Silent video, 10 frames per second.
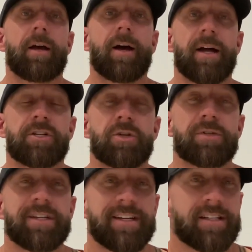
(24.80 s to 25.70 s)
I do
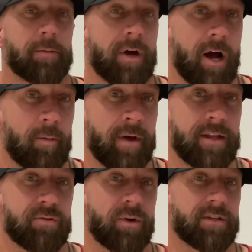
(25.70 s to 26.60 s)
see some
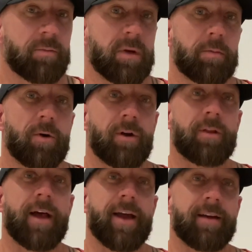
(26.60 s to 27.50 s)
comments where some people are
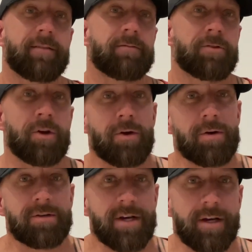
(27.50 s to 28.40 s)
like, "Oh,
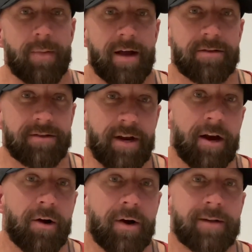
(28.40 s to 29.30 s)
talk about
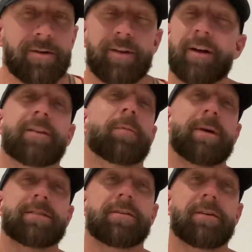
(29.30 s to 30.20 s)
steroids," or like they're
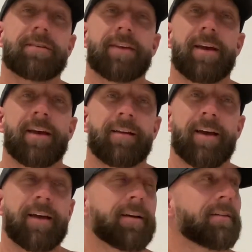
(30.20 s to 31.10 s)
basically saying
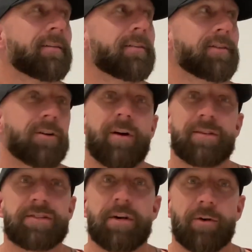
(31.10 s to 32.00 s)
like you're on
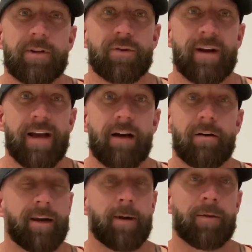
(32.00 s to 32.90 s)
steroids right now,
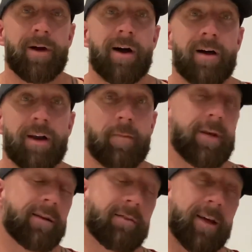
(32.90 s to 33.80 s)
and I'm not. I
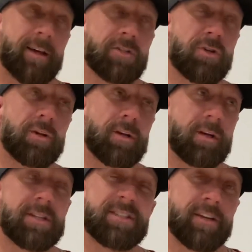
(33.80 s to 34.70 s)
mean, I guess you could
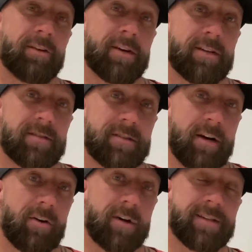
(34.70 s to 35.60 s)
consider it
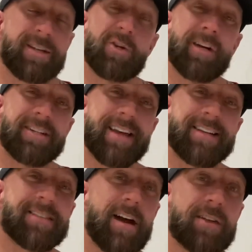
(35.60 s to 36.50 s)
steroids. I do get
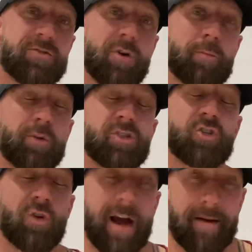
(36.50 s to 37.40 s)
testosterone
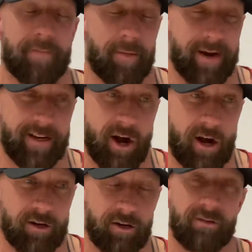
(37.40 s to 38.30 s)
prescribed by my
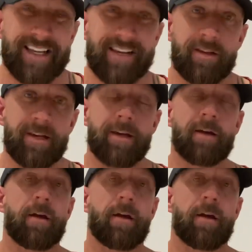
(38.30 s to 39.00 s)
doctor legally,